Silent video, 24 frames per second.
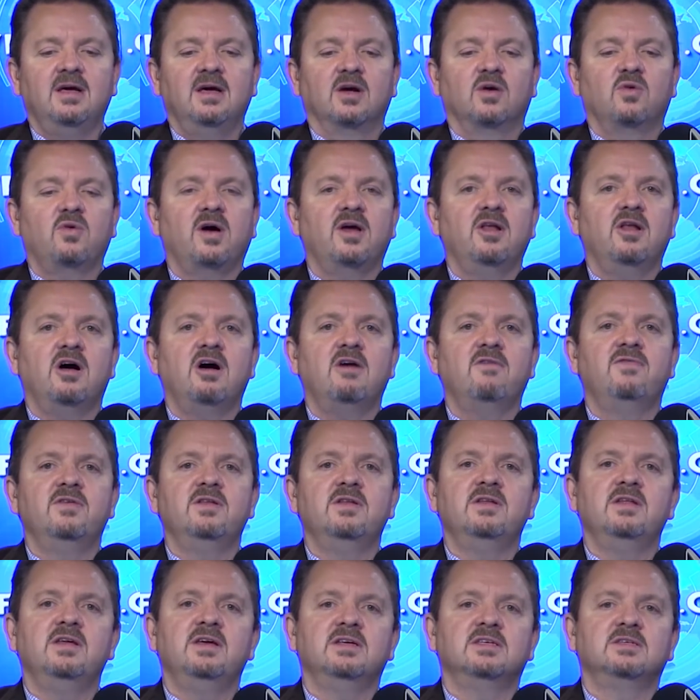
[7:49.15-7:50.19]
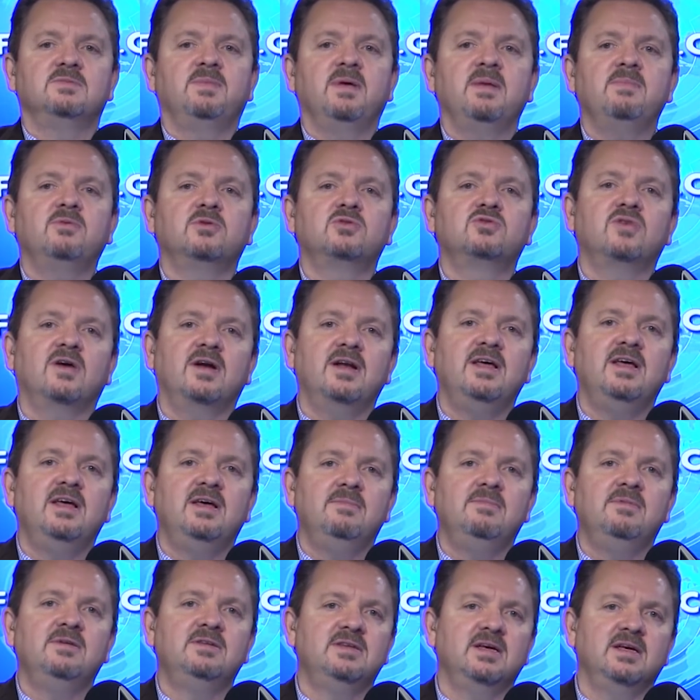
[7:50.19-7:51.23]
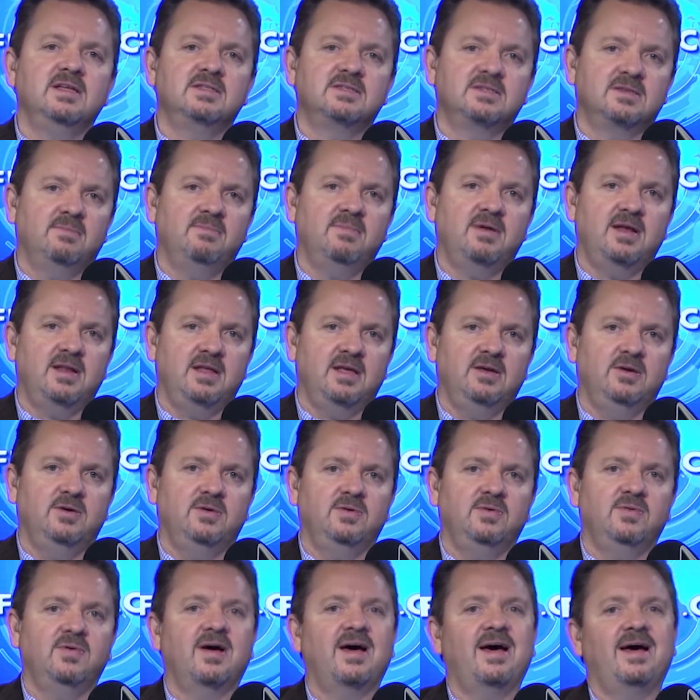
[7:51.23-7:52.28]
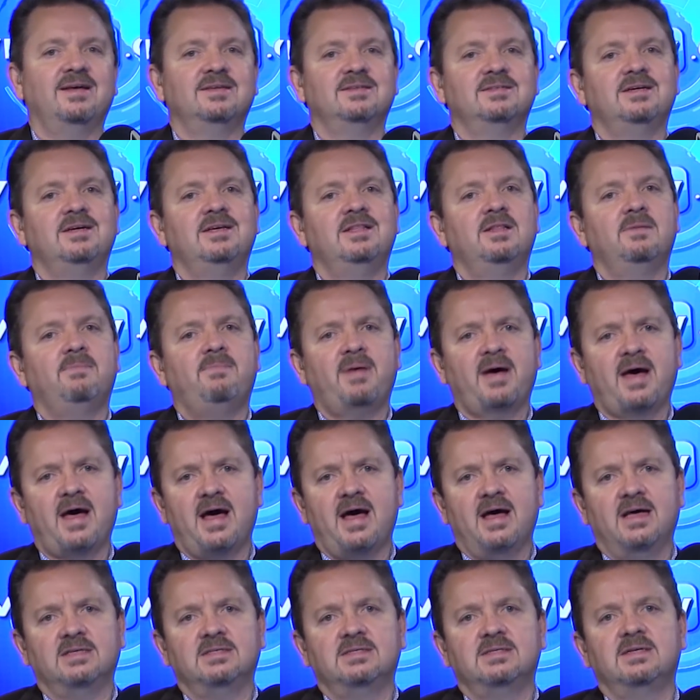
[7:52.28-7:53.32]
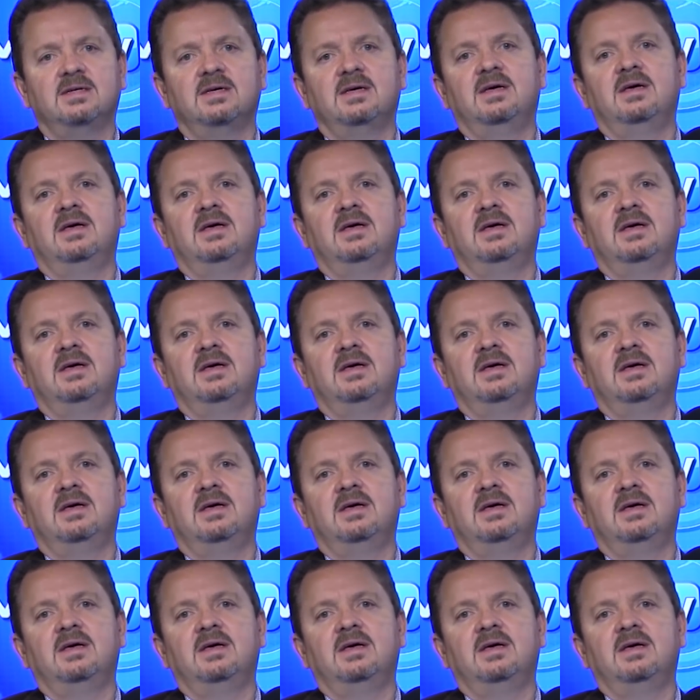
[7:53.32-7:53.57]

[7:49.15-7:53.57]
quite often is people try to imitate somebody who has in the past